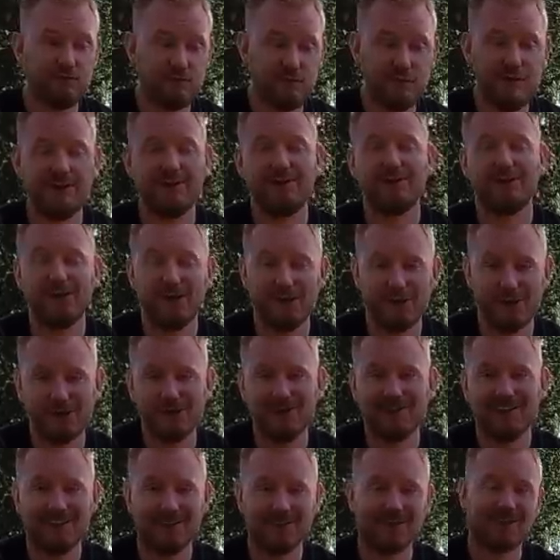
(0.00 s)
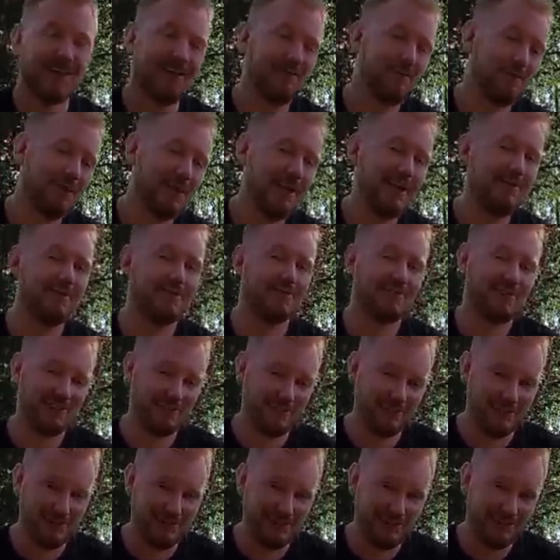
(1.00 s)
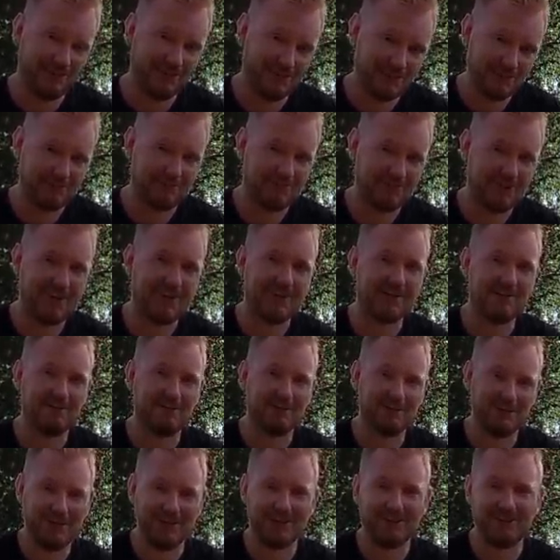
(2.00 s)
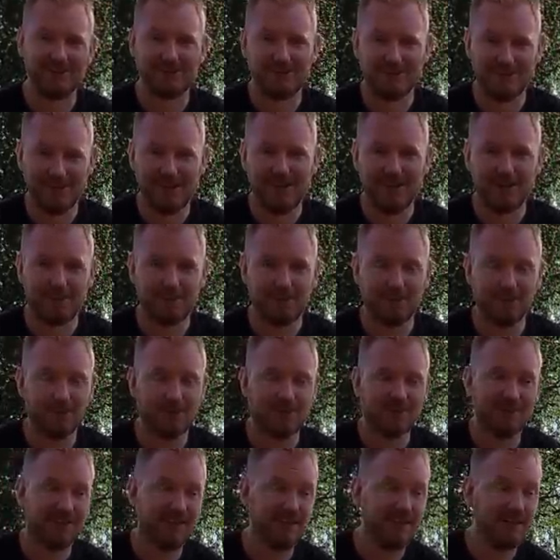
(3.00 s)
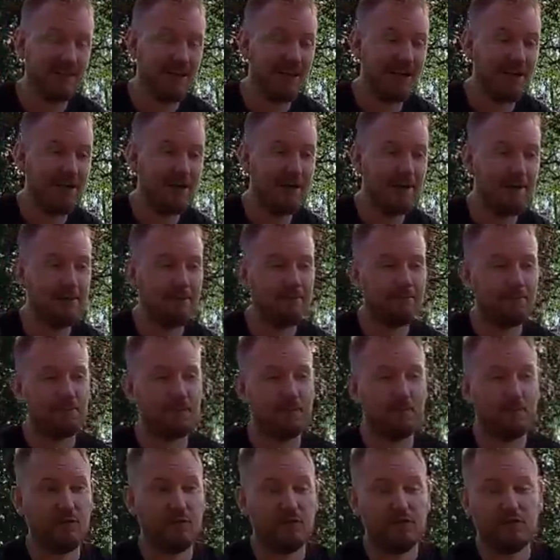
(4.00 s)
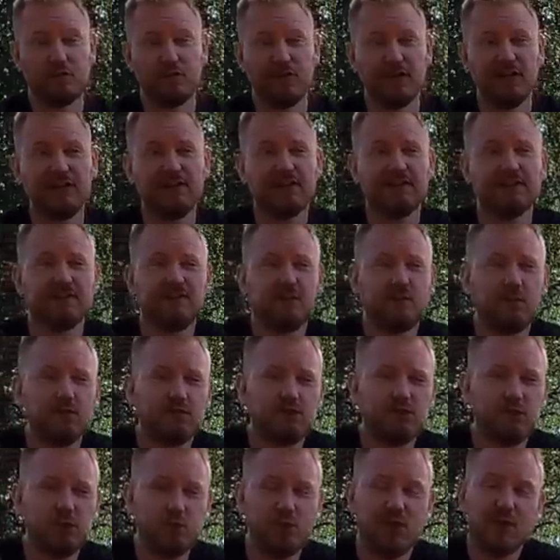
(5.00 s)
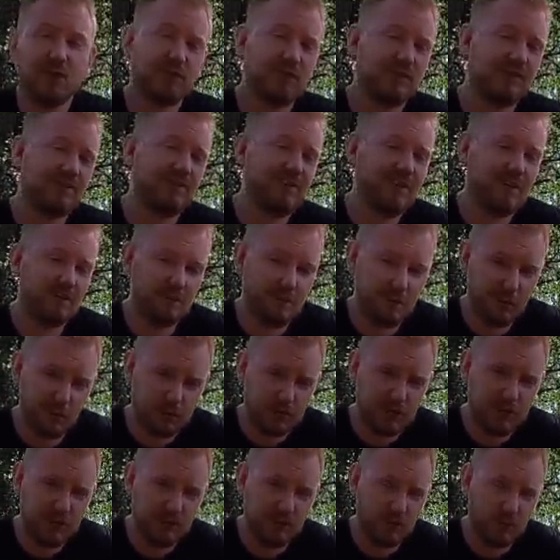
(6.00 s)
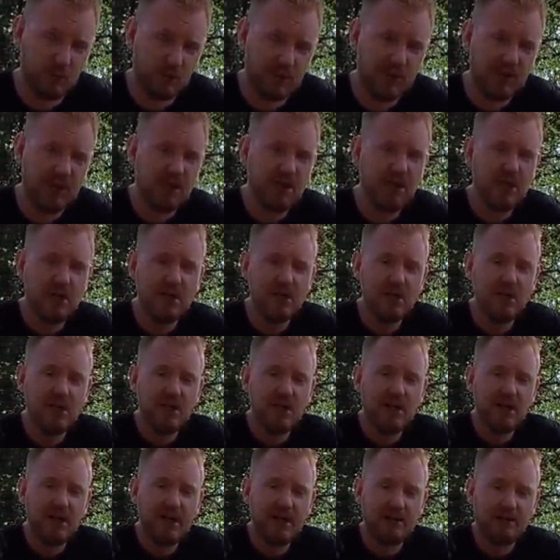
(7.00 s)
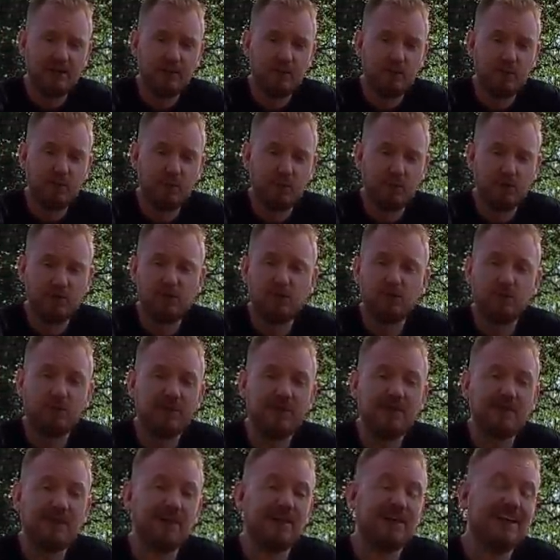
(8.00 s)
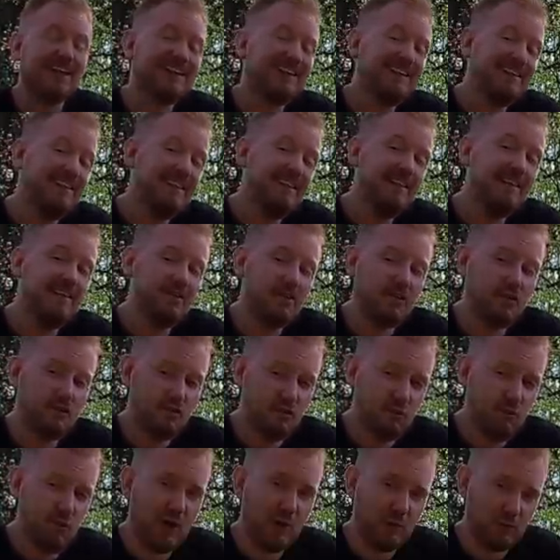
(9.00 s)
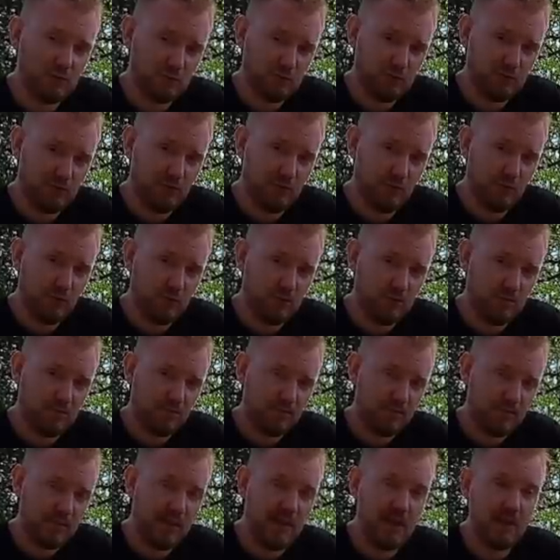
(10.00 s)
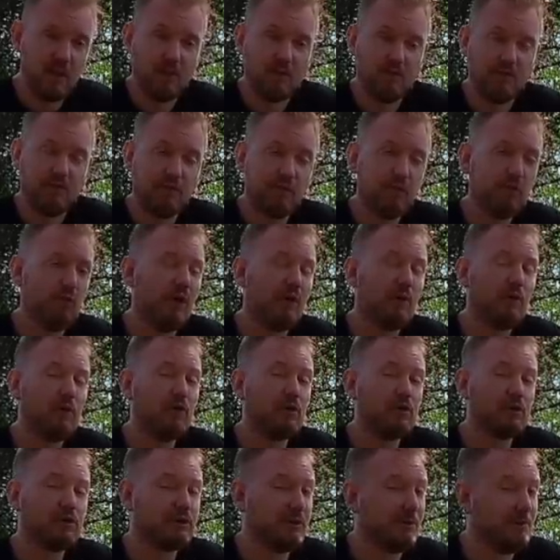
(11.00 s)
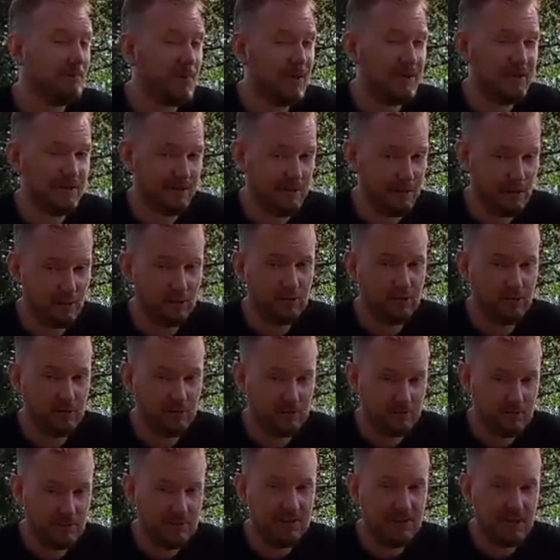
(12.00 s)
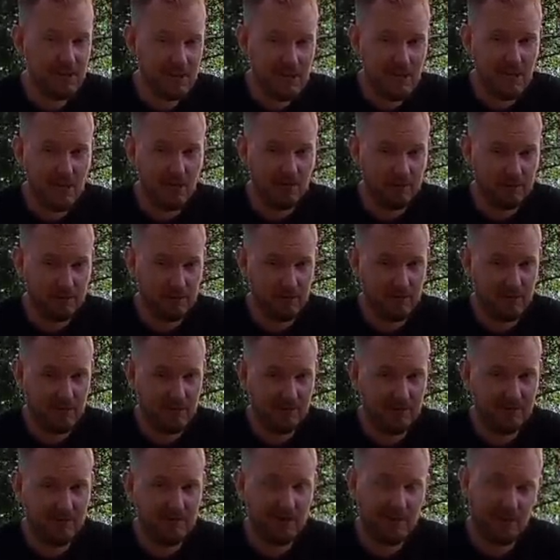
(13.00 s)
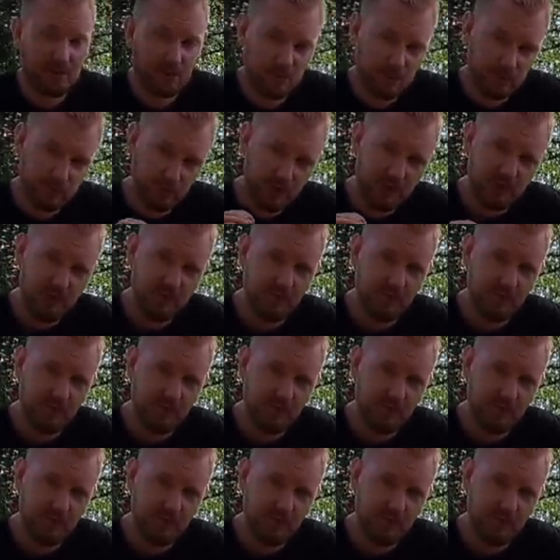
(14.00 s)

very early. Okay, we gave ourselves a lot of time to get to the airport. The first flight was due out at 6:40 in the morning and we wanted to be there at least 2 hours before. Now, 2 hours might not be enough, guys, and I want to